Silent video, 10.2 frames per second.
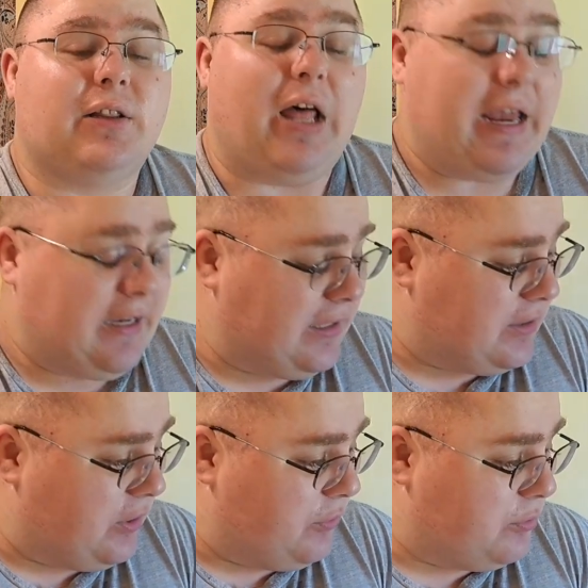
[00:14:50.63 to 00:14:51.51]
like
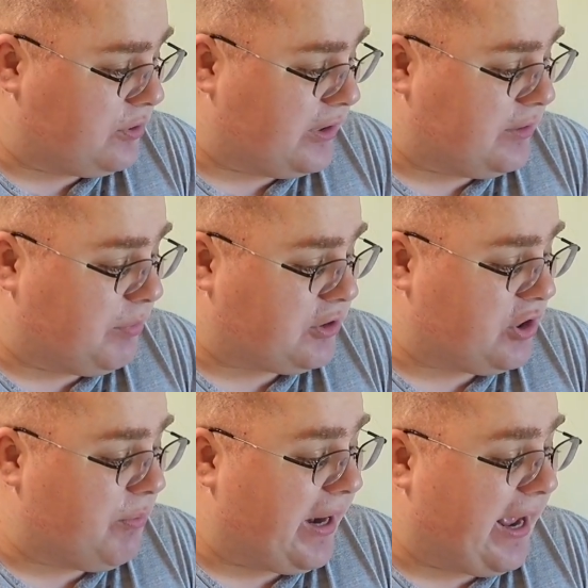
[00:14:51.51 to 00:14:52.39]
and use, but
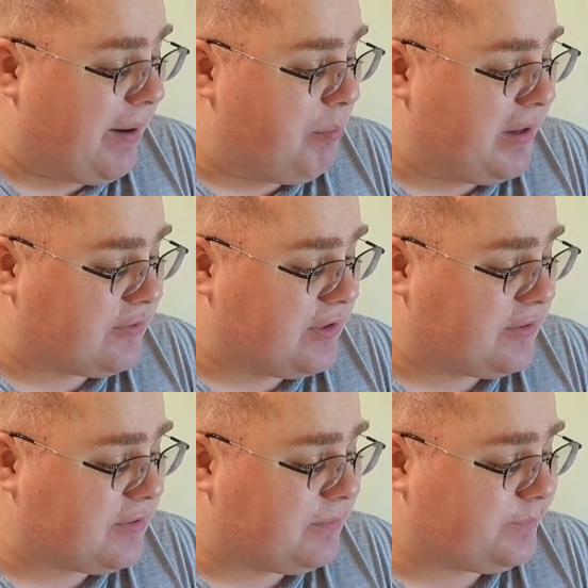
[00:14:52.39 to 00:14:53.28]
she went out of
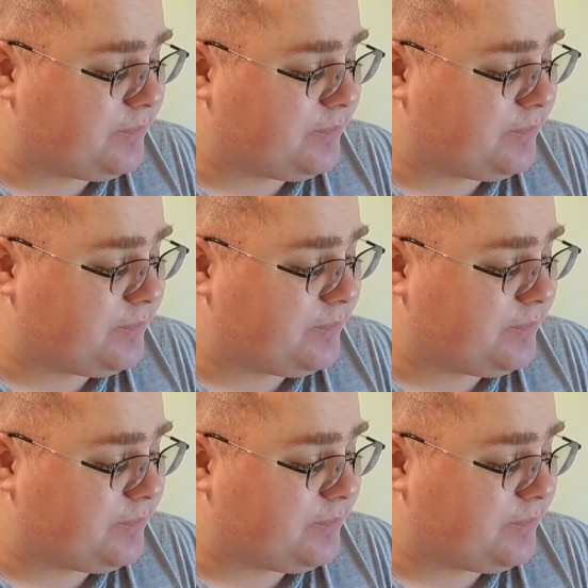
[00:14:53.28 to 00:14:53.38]
business.